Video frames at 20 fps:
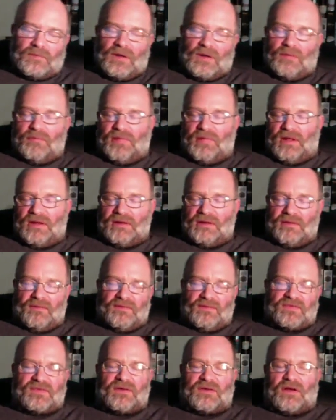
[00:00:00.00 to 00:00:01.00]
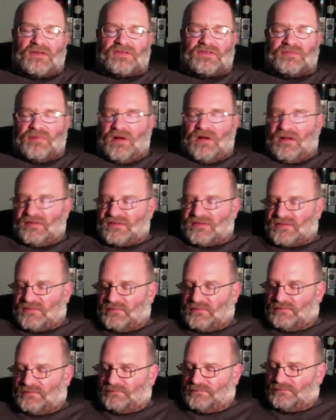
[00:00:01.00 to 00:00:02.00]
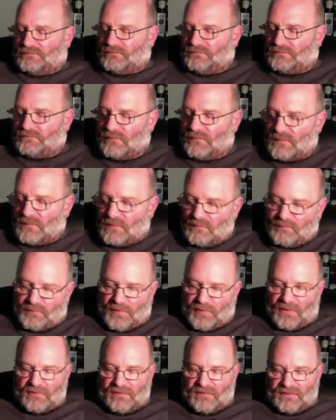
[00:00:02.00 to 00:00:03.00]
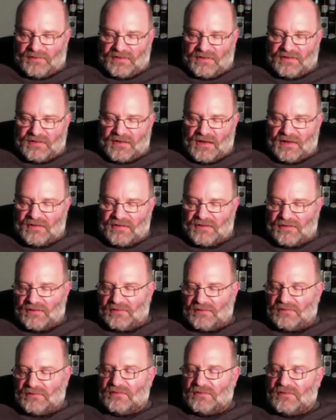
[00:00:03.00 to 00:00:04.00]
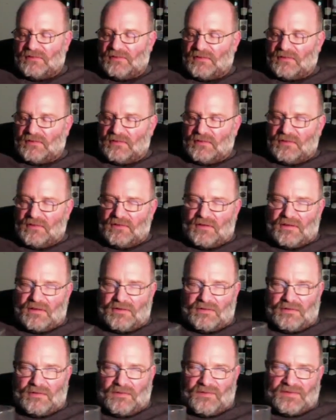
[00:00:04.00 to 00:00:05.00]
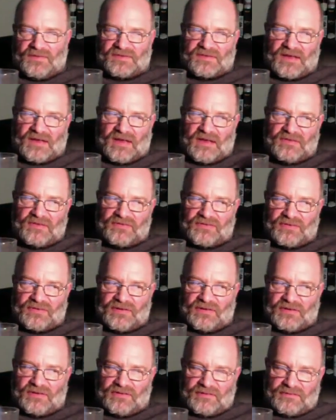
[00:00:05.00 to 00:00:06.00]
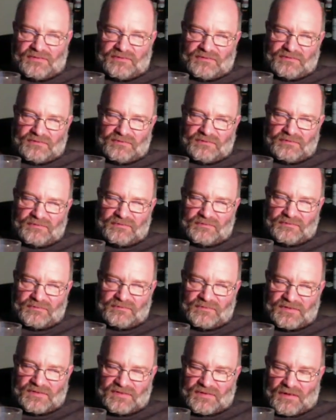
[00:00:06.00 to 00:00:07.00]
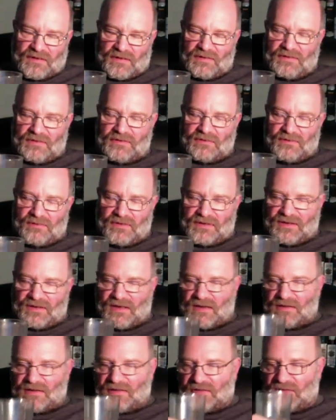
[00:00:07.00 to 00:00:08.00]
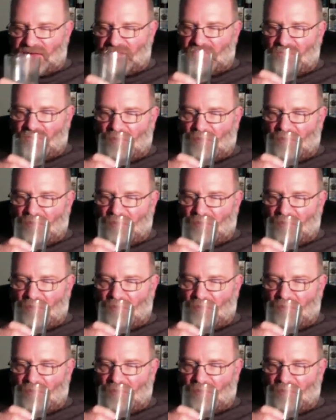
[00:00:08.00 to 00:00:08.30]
Blend of Scotch malts, bottled in Canada. I don't know if it's aged in Scotland or in Canada.